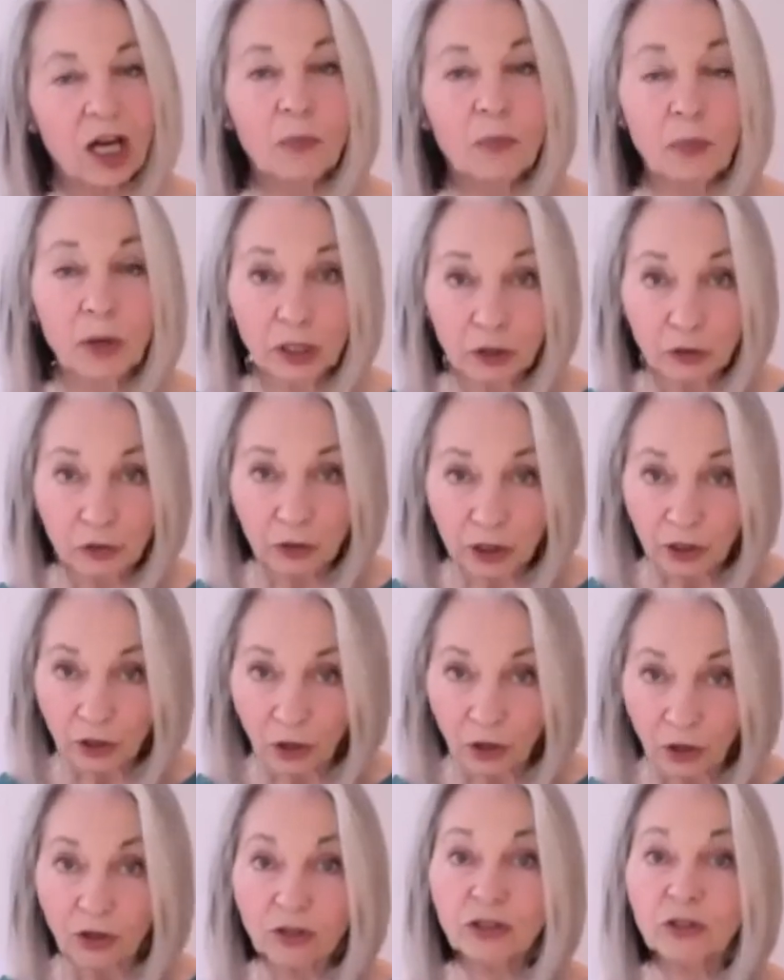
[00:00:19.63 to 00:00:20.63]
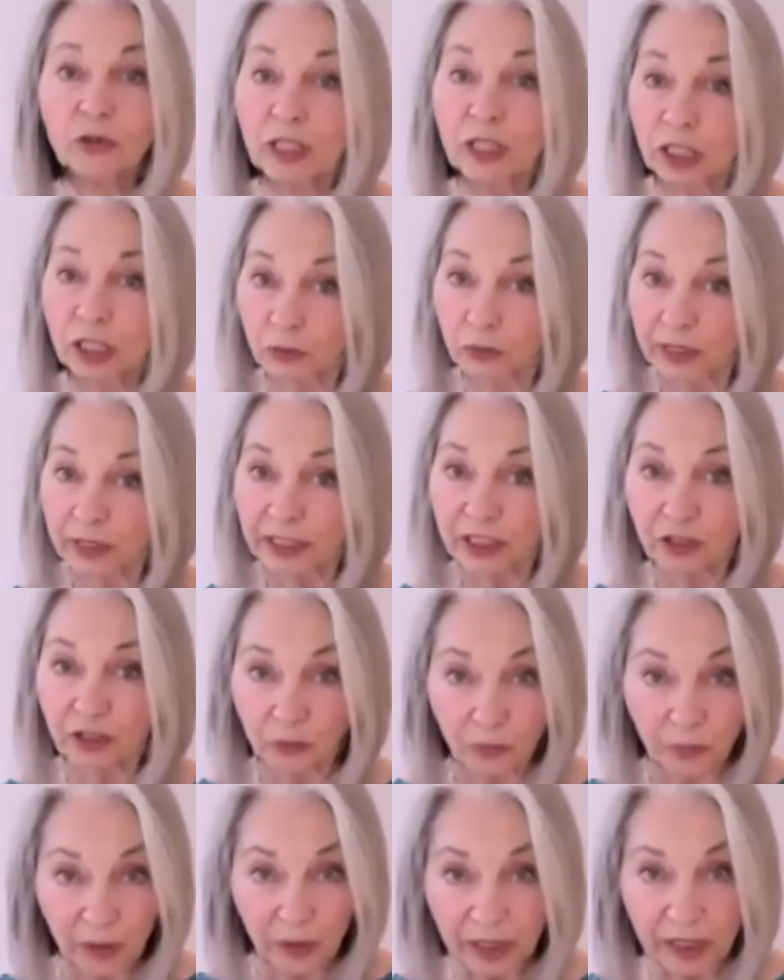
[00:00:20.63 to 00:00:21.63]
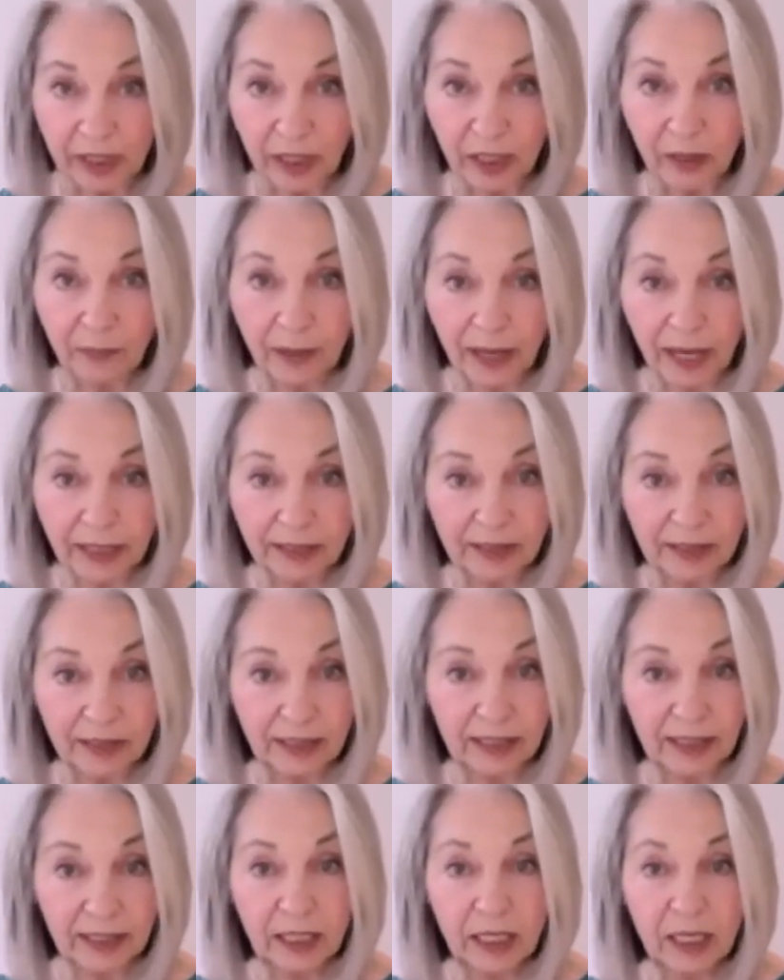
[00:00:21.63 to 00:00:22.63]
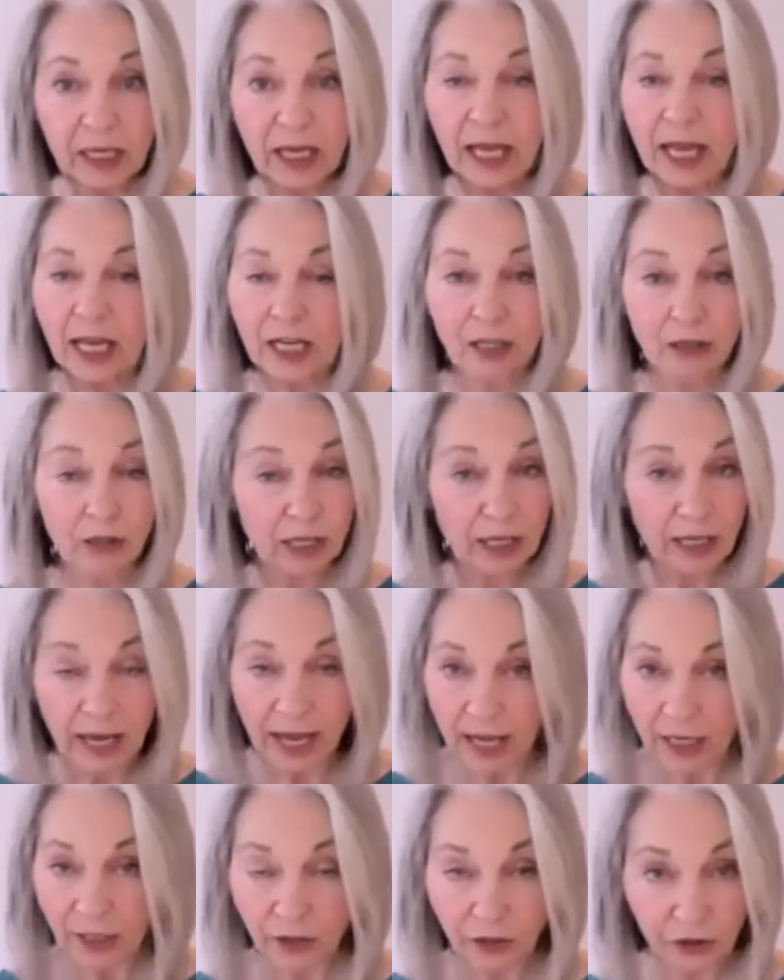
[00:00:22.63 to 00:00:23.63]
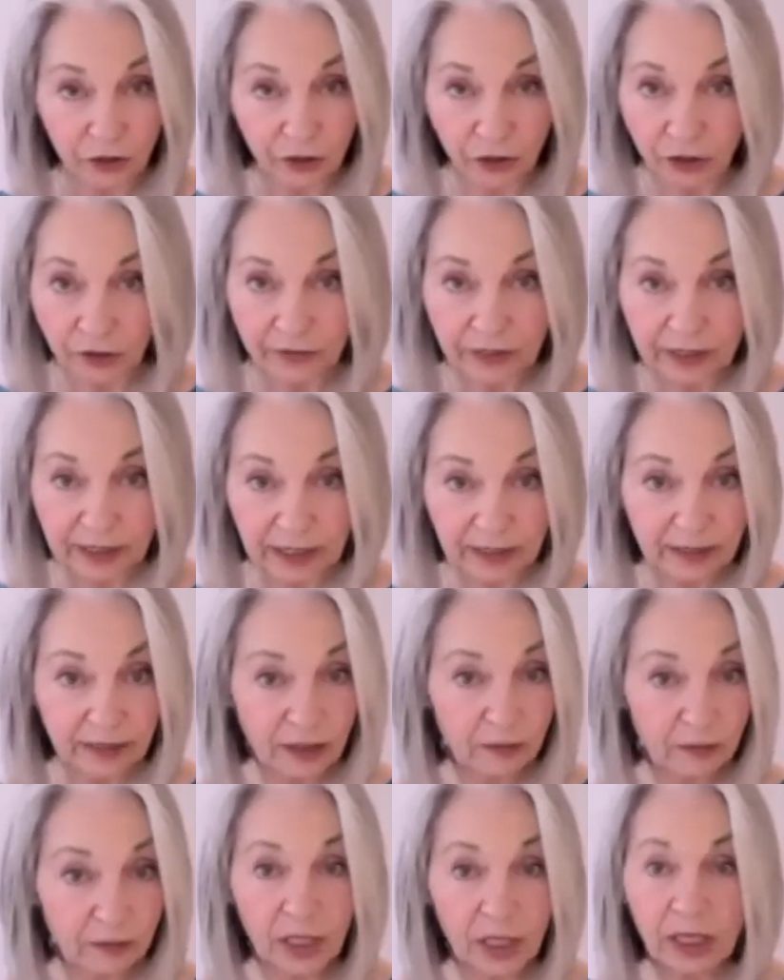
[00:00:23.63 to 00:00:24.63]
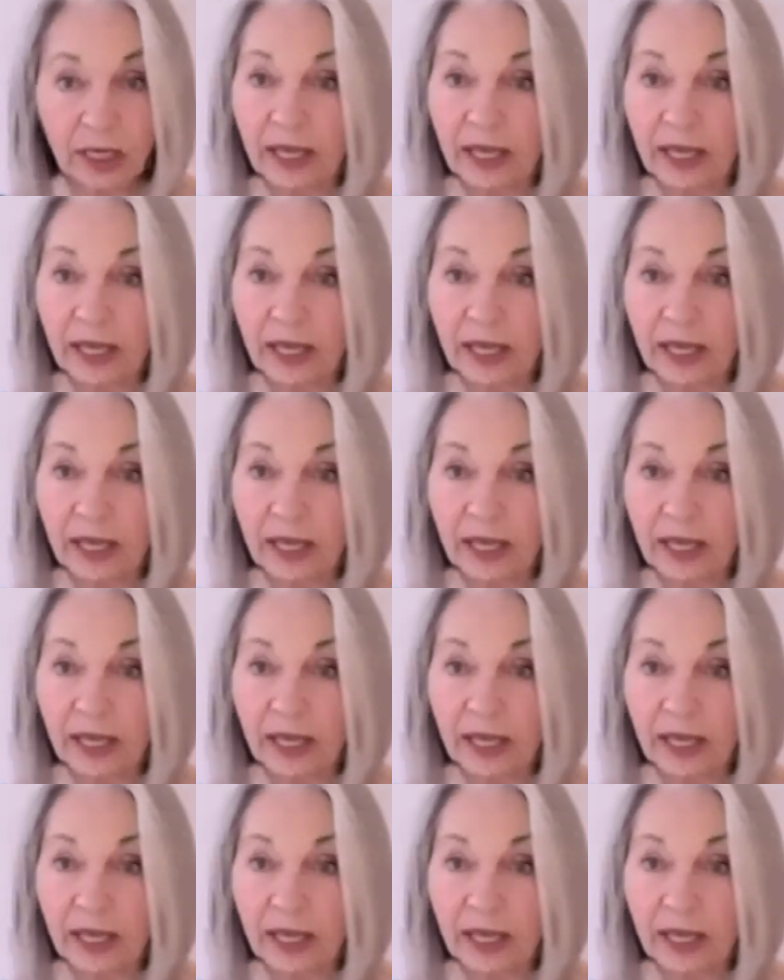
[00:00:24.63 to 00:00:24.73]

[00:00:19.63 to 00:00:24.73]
but you can also increase your breathing capacity and enhance your nervous system,